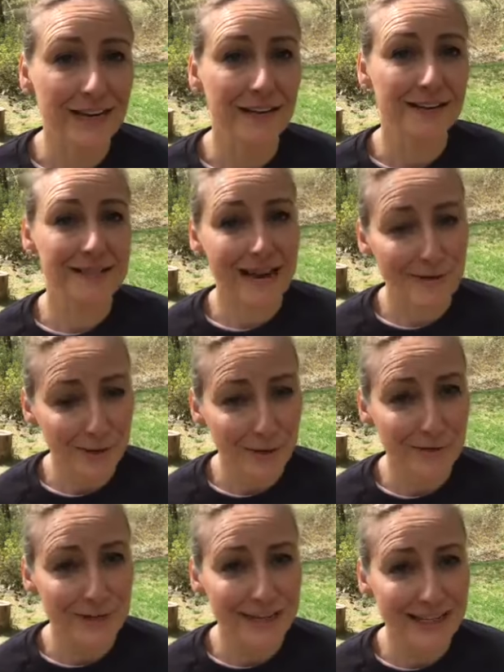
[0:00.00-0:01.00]
It'll
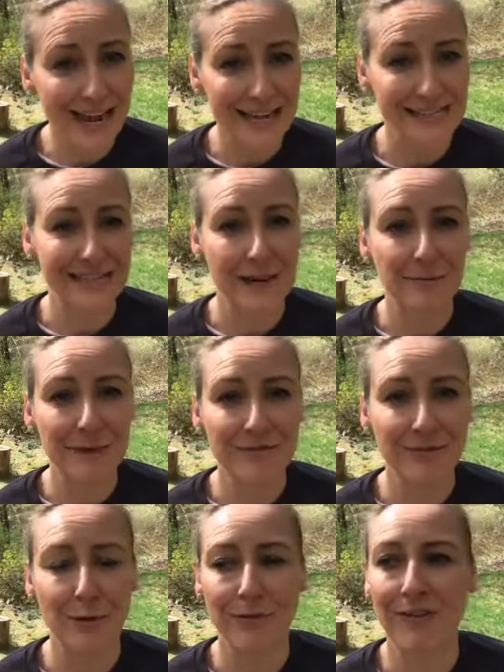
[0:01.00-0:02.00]
download it as an
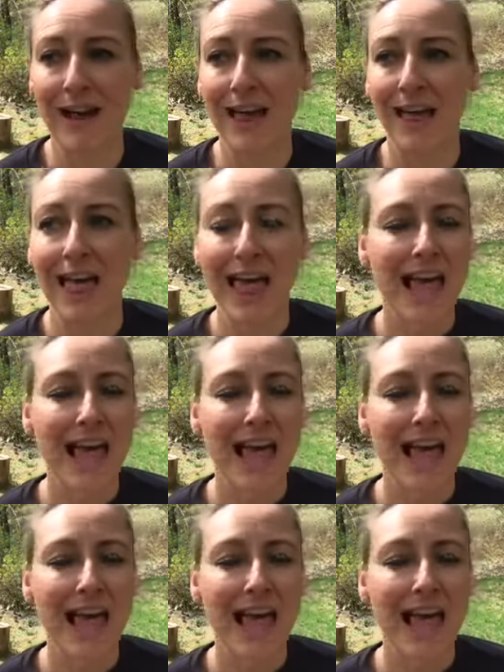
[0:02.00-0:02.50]
MP4 file,